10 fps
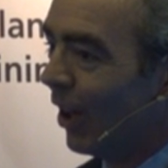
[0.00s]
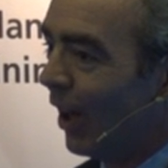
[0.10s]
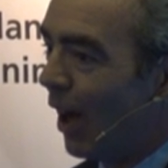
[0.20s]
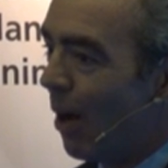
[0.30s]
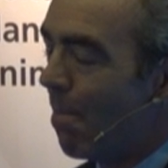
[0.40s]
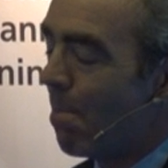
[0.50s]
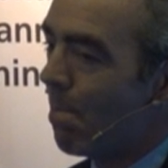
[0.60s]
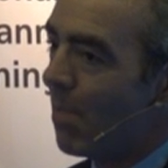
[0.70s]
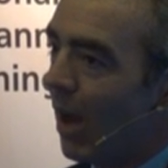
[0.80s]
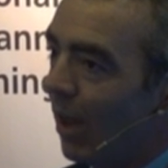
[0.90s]

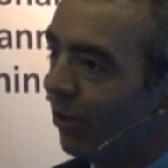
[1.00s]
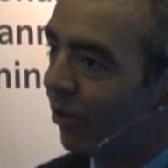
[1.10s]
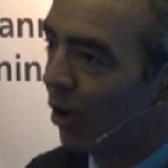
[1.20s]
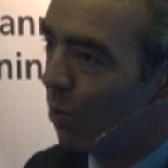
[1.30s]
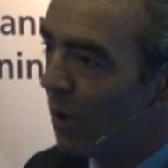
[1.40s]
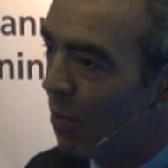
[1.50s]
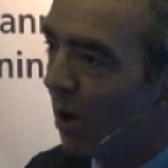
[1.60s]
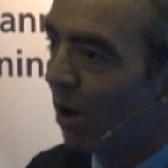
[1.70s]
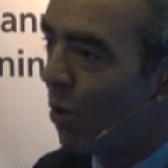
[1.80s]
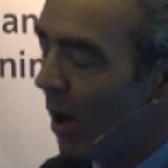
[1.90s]
And so we
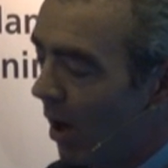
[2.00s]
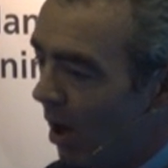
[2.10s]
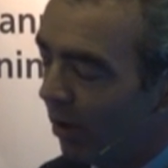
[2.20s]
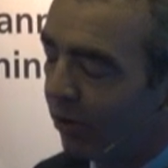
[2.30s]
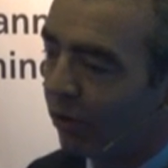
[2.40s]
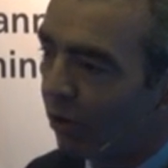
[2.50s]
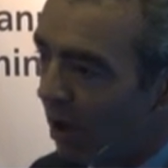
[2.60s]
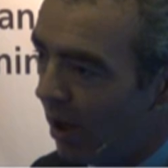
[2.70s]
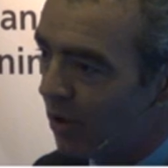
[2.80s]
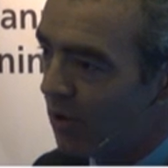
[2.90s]
worked quite hard to
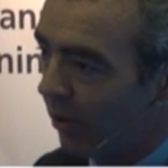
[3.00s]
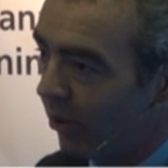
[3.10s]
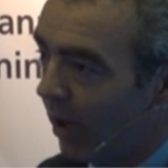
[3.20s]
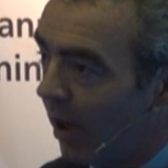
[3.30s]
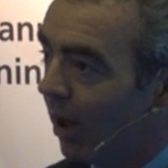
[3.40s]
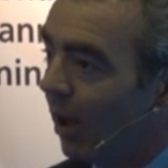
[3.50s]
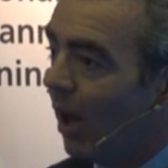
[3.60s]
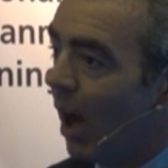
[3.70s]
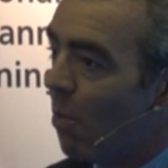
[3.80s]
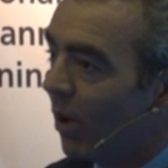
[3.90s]
try and address that.
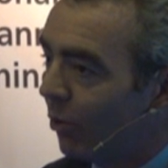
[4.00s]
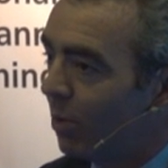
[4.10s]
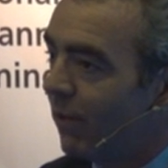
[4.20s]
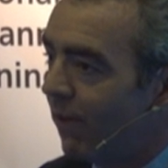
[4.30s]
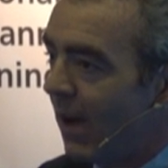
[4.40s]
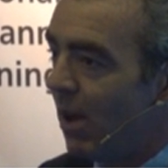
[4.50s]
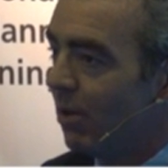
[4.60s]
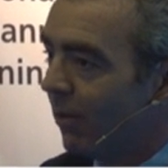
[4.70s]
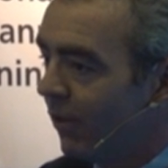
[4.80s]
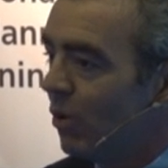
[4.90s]
And once we
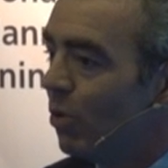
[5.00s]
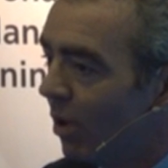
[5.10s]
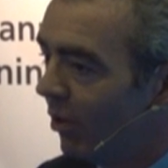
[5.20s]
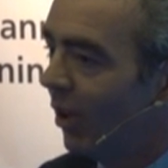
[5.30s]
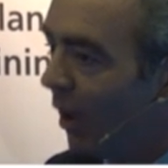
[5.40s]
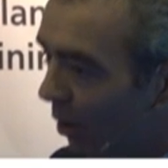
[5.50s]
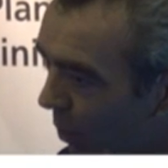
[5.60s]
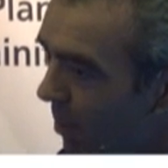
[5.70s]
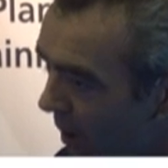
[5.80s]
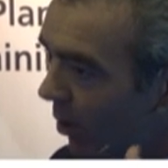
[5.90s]
found a few that did it,
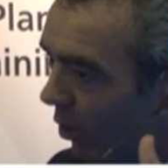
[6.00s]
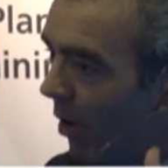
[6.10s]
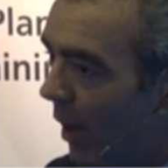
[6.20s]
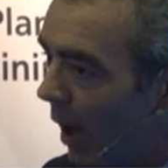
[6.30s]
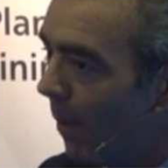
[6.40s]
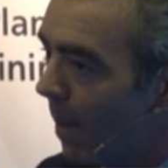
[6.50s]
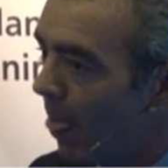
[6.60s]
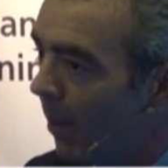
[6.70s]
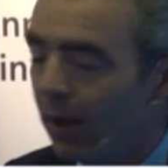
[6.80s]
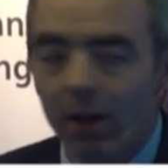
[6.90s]
we built on that.
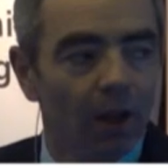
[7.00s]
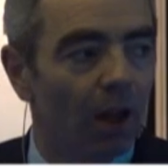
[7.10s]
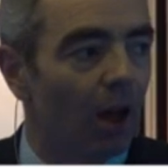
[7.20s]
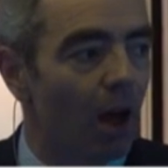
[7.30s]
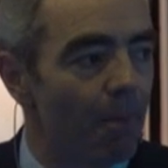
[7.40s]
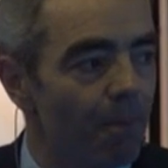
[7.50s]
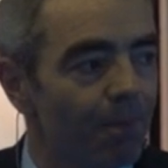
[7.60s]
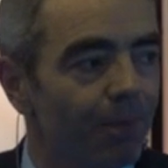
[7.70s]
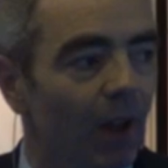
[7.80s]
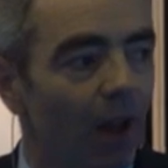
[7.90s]

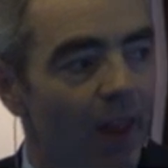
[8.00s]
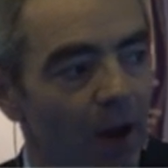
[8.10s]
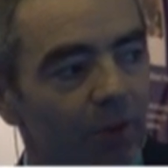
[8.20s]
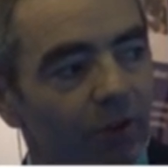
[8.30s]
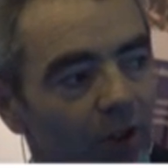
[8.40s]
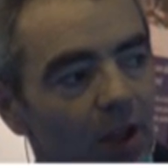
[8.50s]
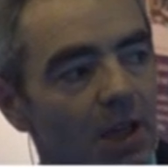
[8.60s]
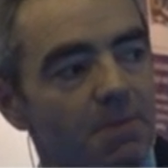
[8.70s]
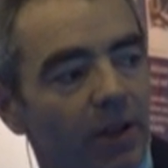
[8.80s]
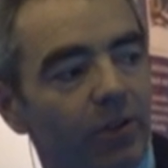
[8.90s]
And that was the
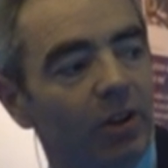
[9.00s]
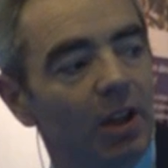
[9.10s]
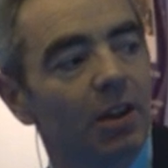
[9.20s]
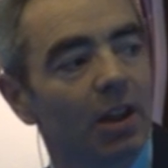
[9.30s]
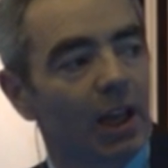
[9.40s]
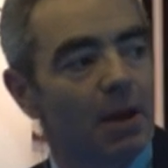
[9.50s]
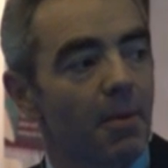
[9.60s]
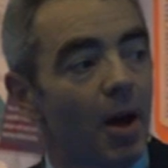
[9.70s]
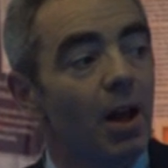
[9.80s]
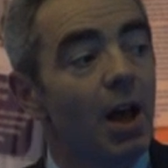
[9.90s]
key thing that came
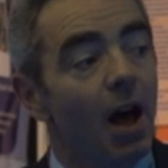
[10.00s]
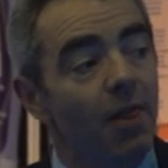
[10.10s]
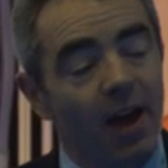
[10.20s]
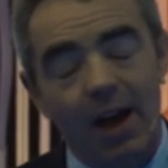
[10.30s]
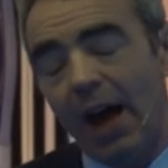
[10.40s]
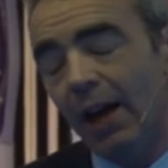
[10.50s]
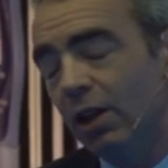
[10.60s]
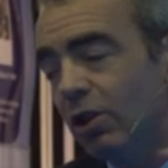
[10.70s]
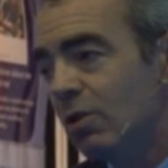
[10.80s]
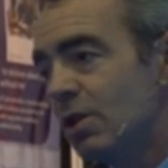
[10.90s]
about. And that had a
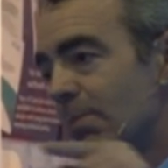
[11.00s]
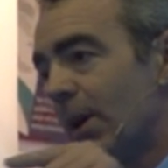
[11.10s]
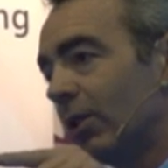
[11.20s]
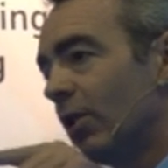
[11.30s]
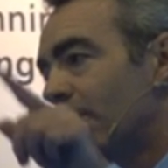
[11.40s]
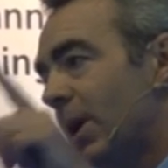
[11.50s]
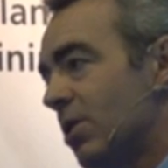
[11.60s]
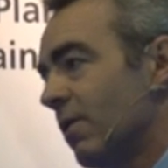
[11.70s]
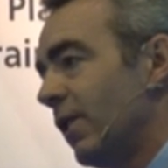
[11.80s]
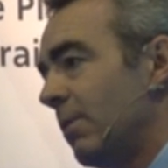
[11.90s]
huge impact on the
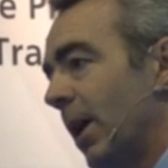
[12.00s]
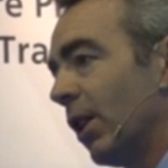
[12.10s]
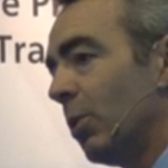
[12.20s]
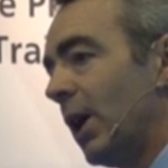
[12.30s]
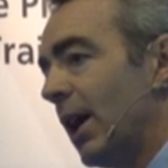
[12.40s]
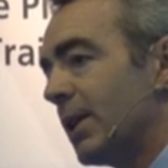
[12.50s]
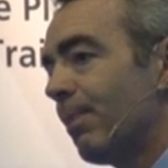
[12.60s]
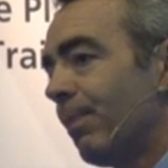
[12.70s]
patient feedback that we had.